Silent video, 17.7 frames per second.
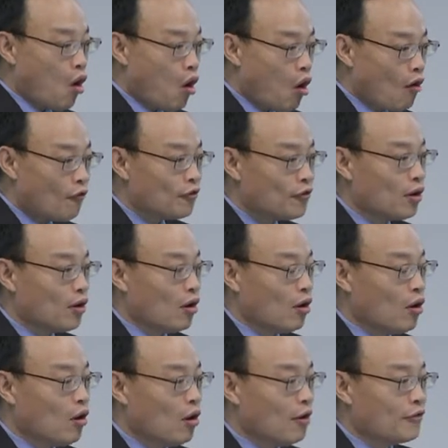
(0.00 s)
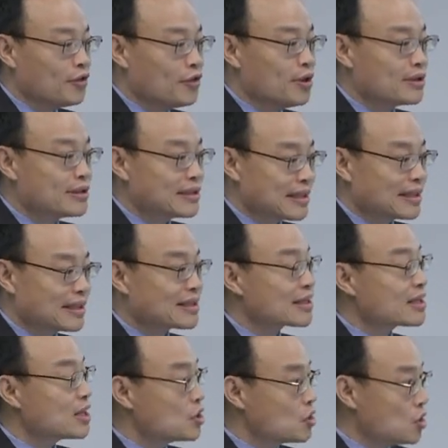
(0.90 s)
All all of the
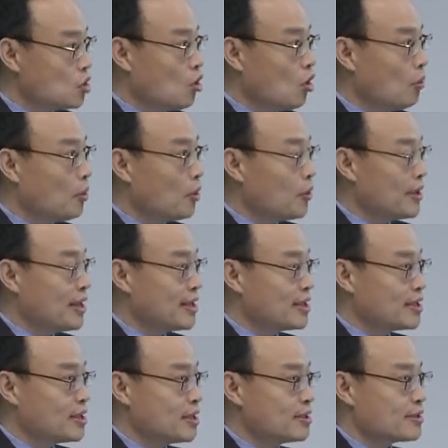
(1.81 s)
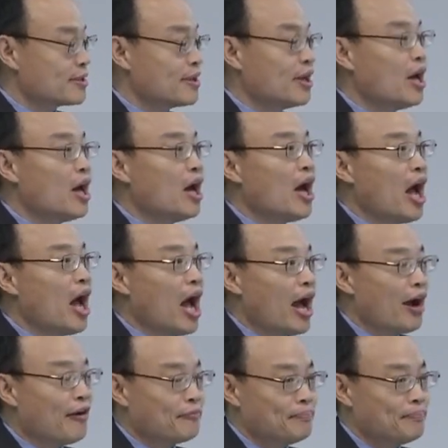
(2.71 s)
six casino operators
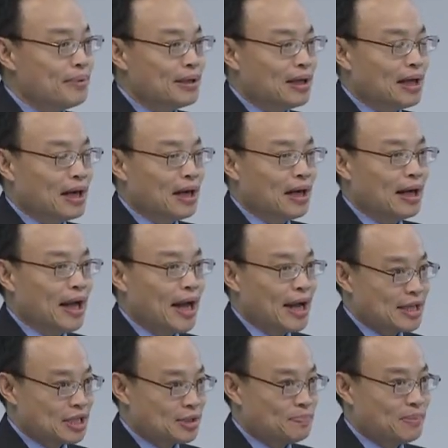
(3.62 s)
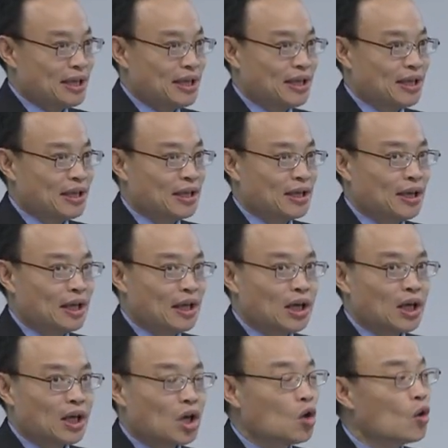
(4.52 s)
have, uh, has been
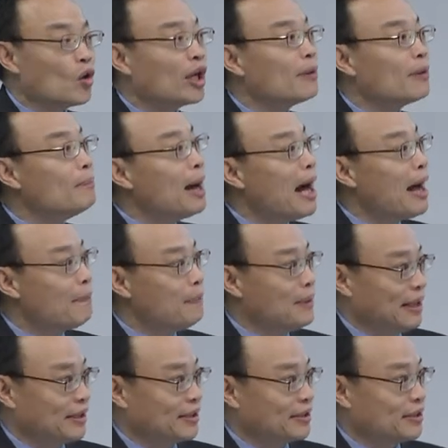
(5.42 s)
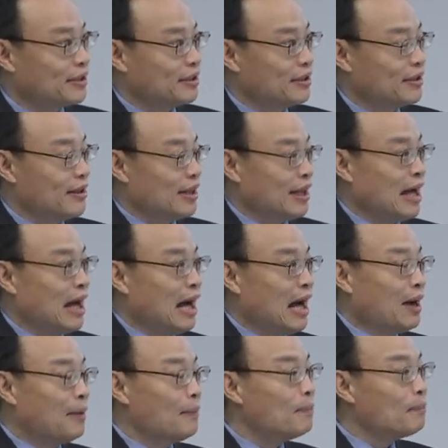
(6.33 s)
going public. They
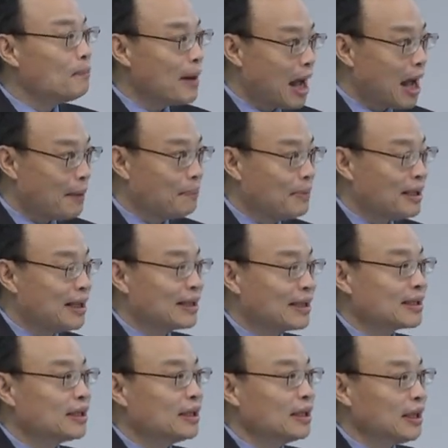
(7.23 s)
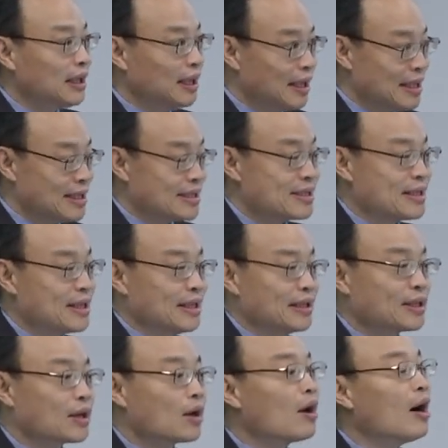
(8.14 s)
are public
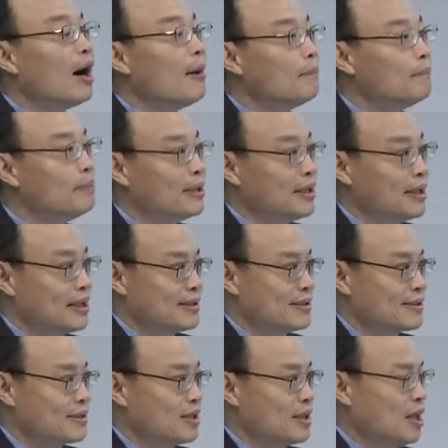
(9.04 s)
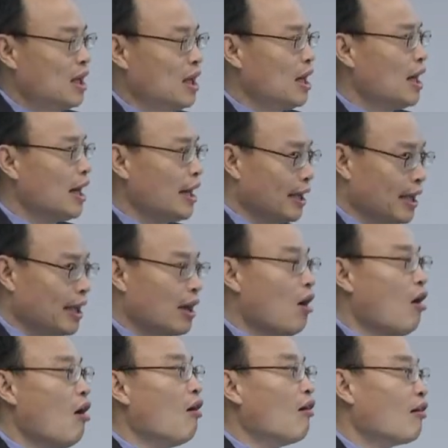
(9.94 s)
listed companies
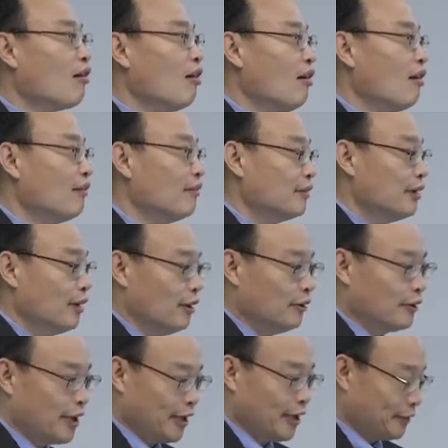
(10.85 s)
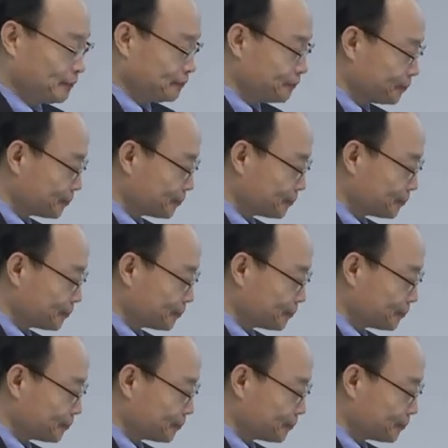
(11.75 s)
in Hong Kong, okay?